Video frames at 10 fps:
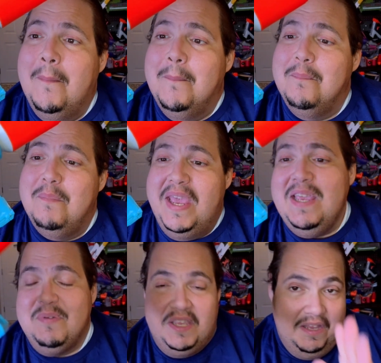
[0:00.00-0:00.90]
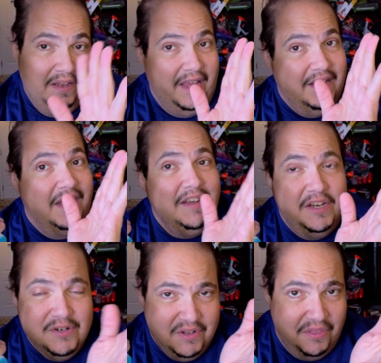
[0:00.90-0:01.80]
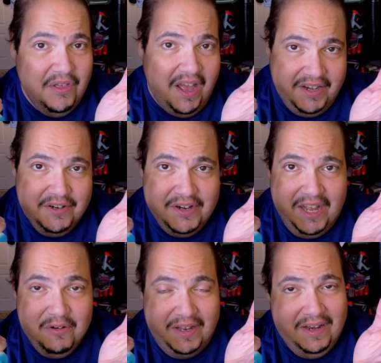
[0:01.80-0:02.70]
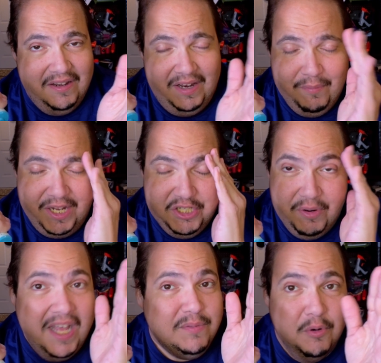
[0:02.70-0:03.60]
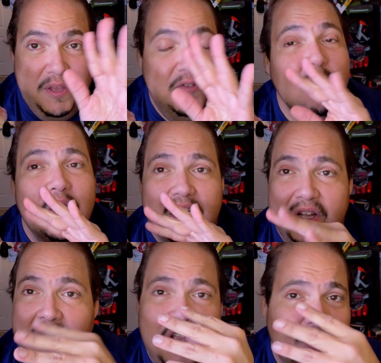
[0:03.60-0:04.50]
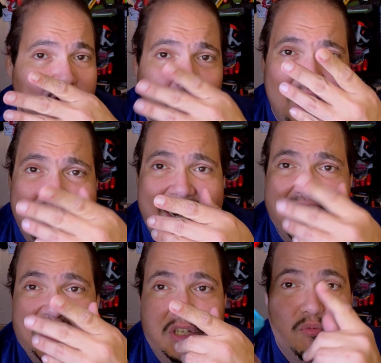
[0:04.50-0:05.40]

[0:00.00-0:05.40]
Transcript: Maybe, and here's a thought here now, and mind you, Hasbro, if you want to go ahead and actually